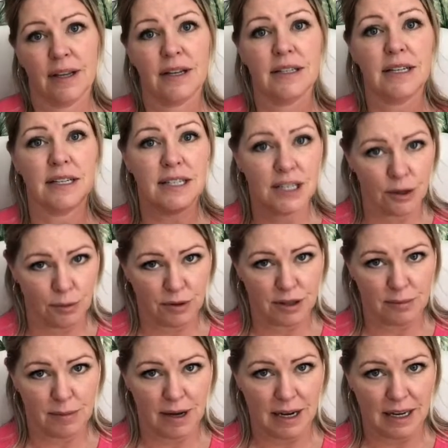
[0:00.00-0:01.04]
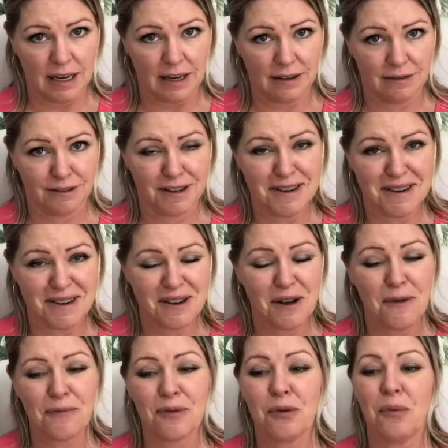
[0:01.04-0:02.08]
to deal with the money?
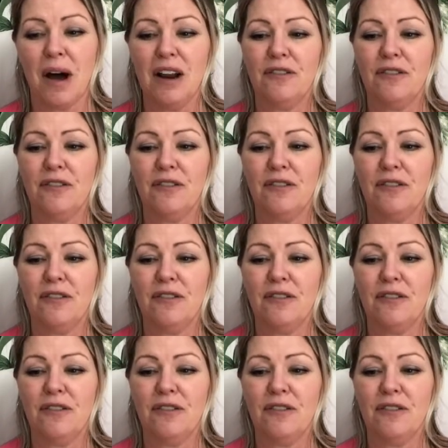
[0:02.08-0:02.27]
What